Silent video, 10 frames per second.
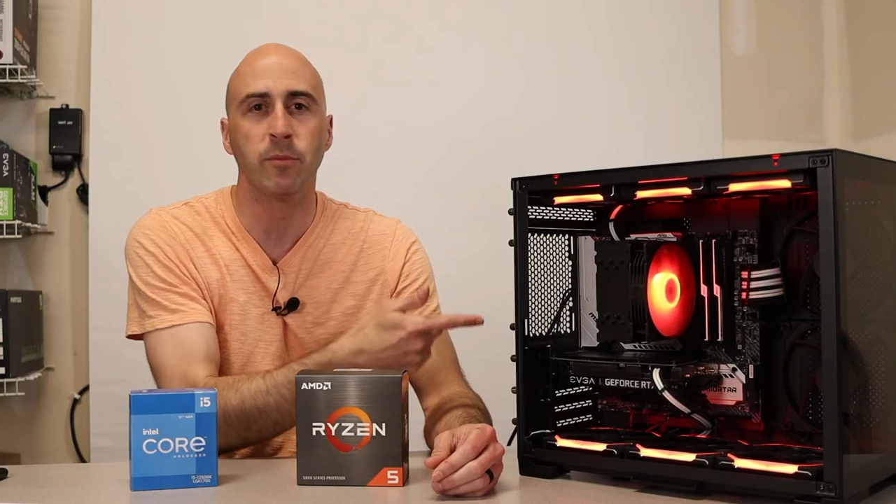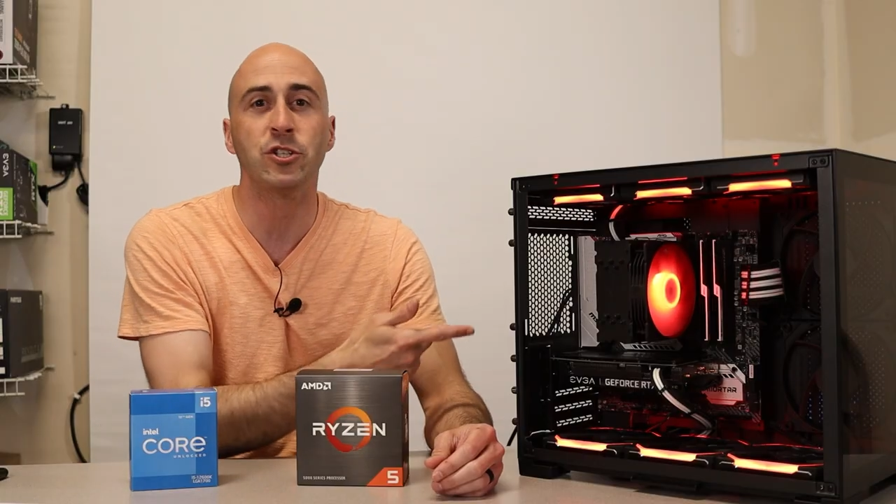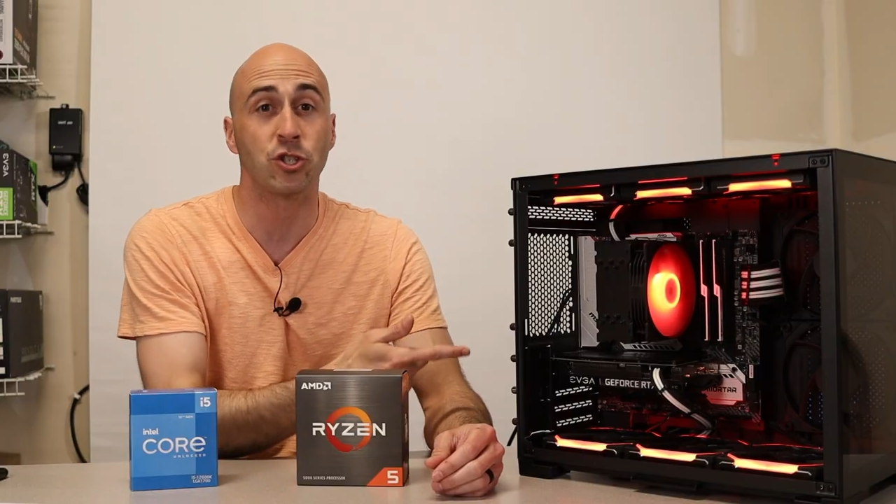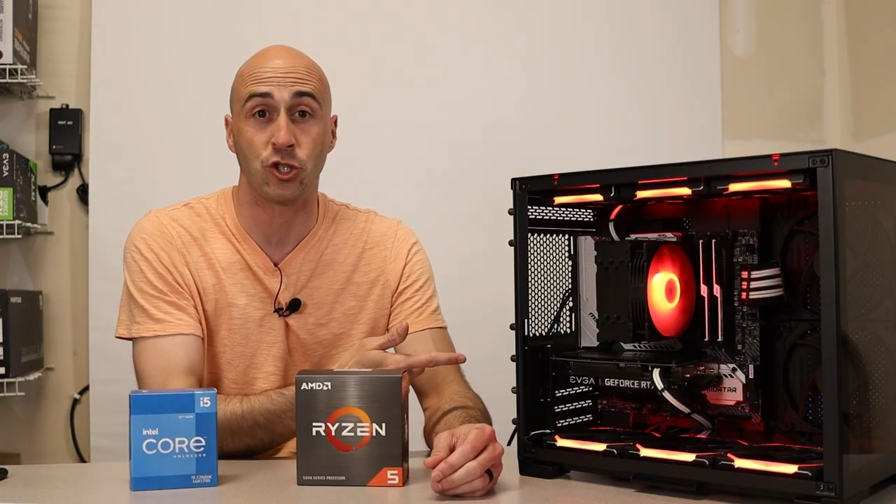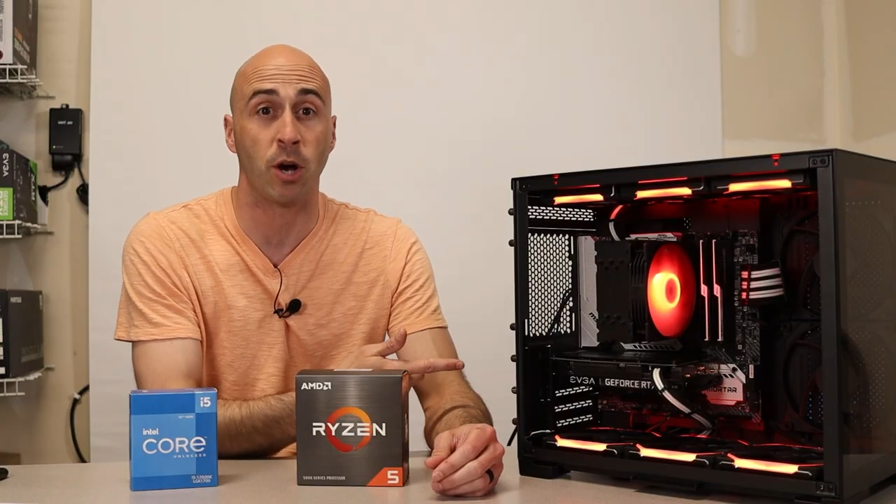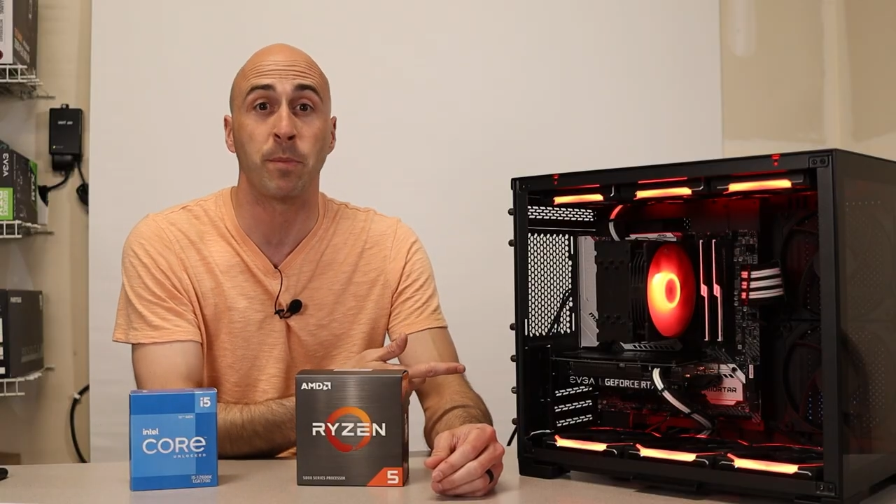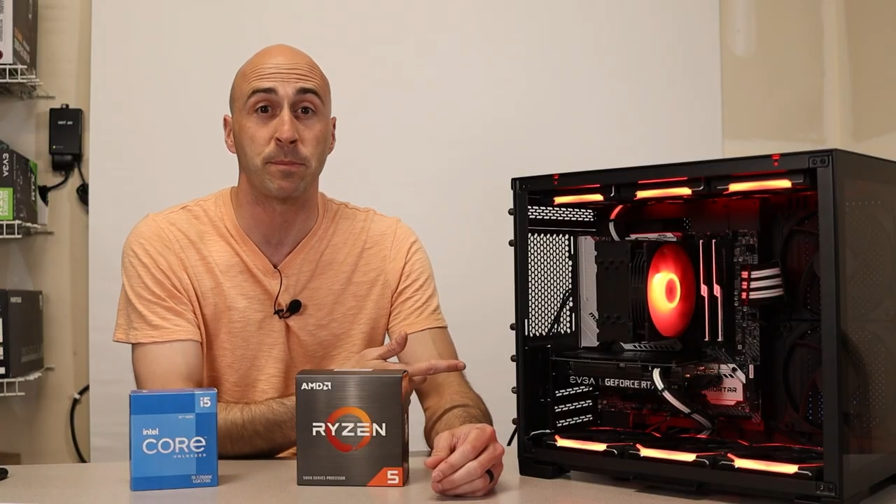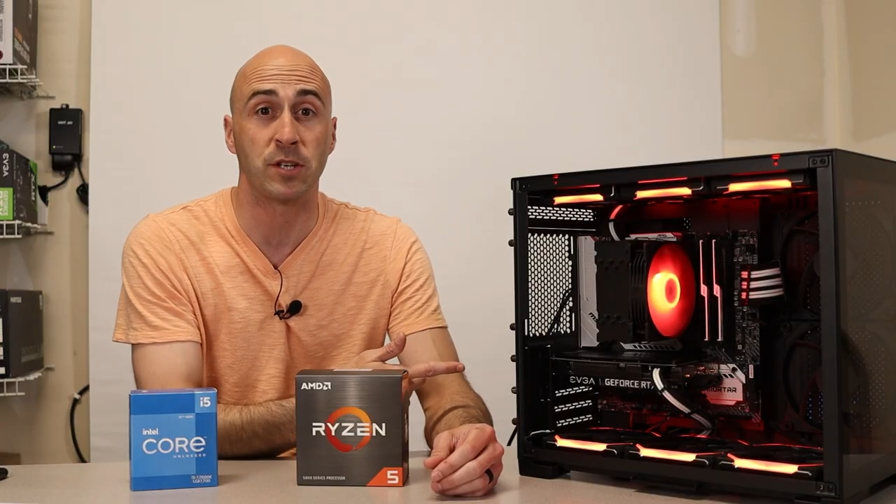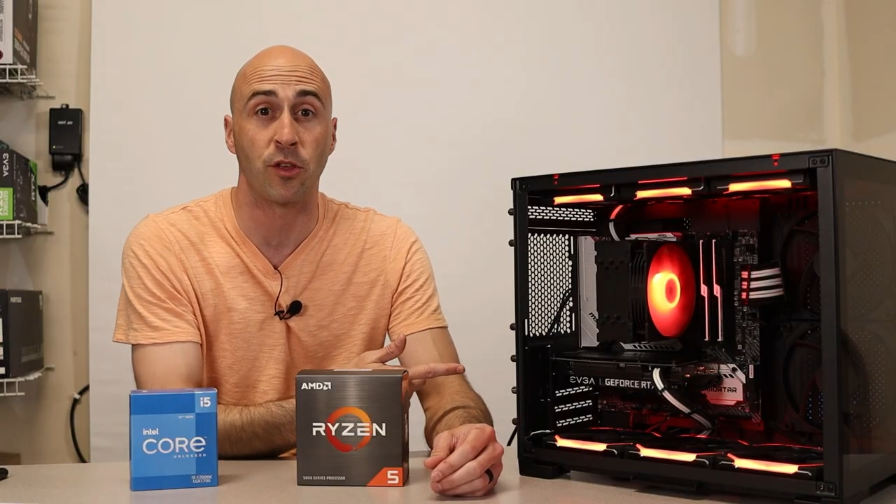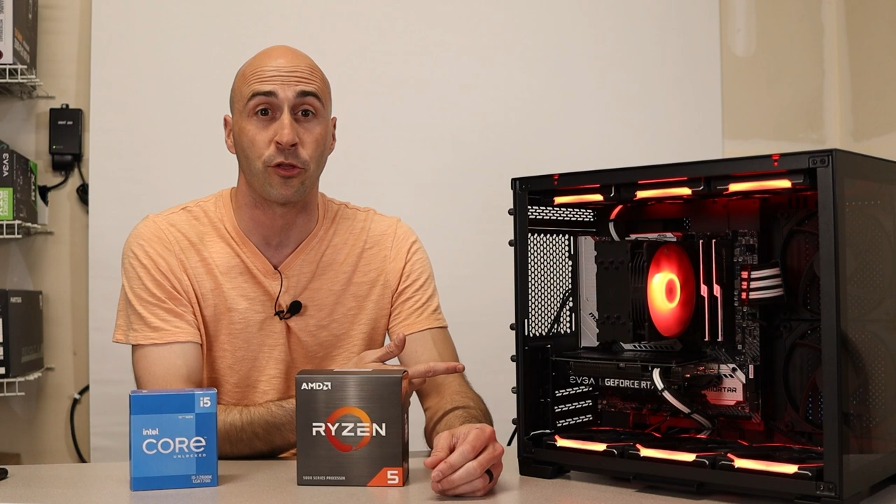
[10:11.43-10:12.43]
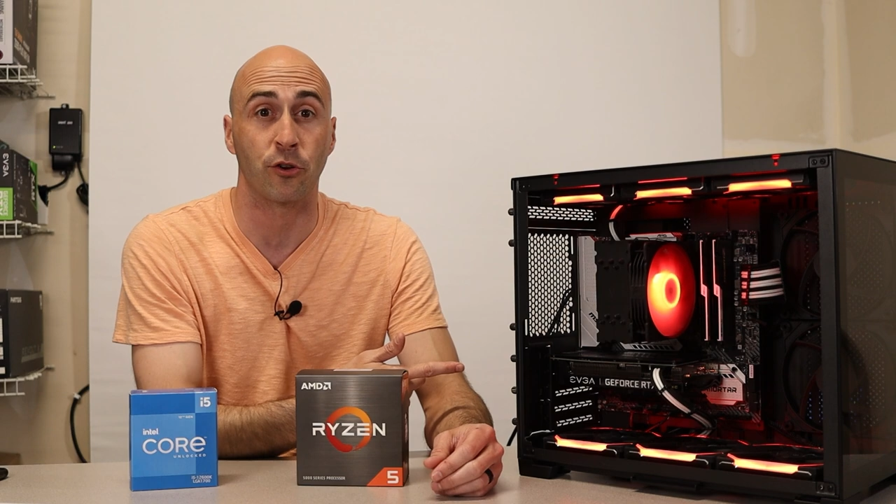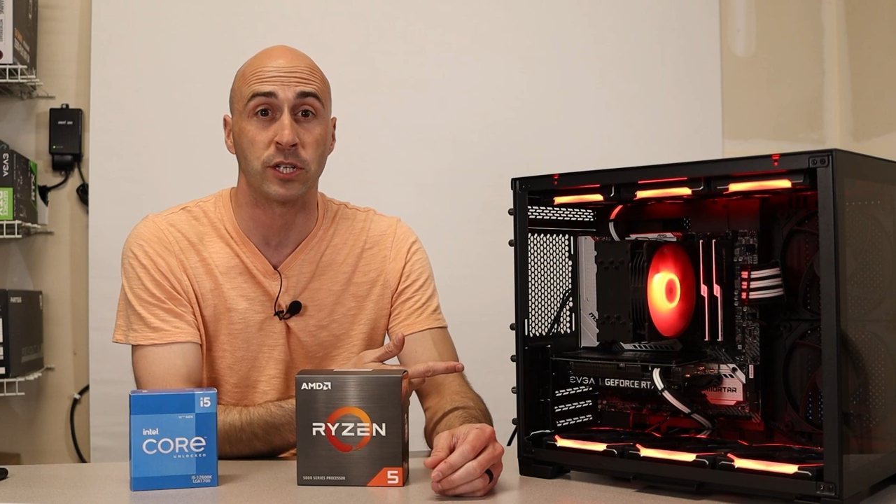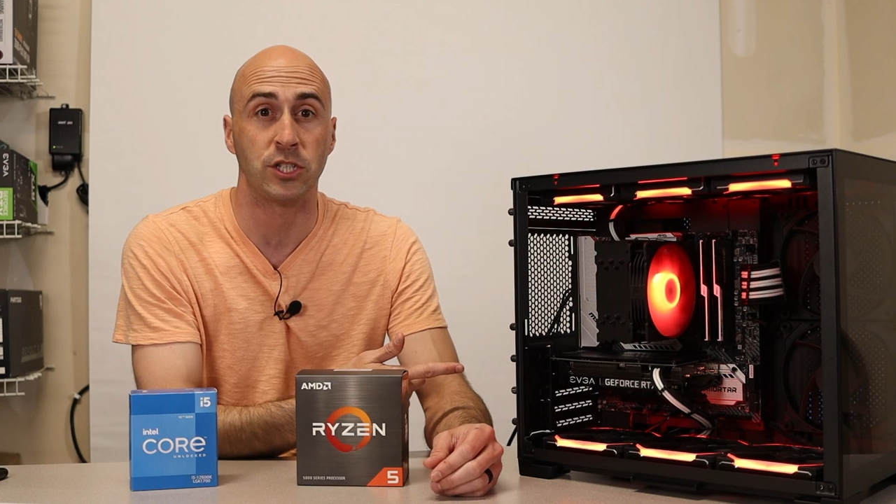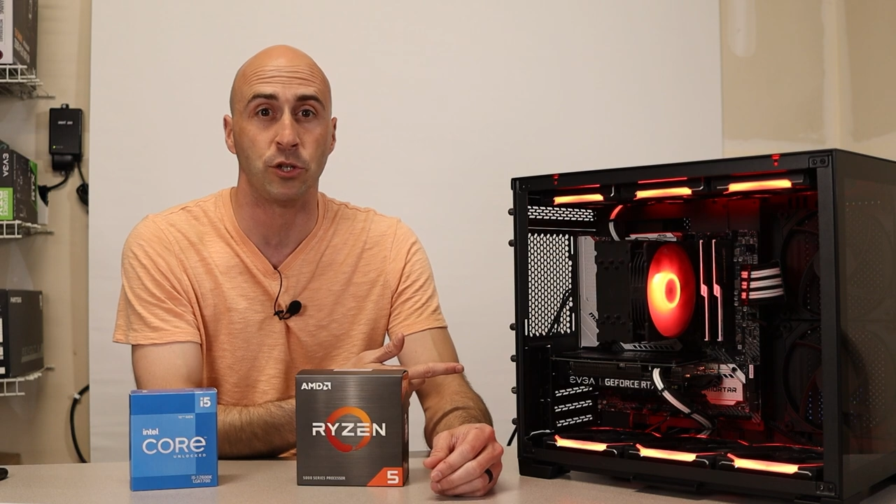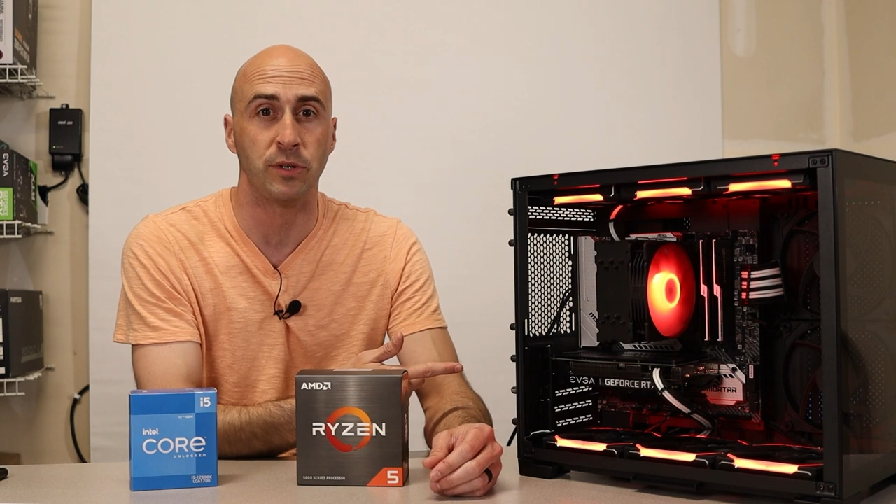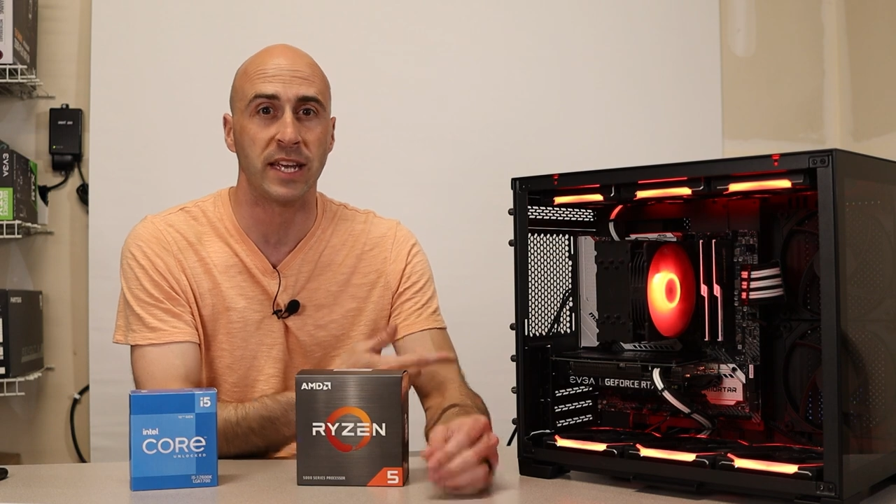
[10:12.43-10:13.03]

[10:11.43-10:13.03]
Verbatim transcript: would just jump up to the thirty-two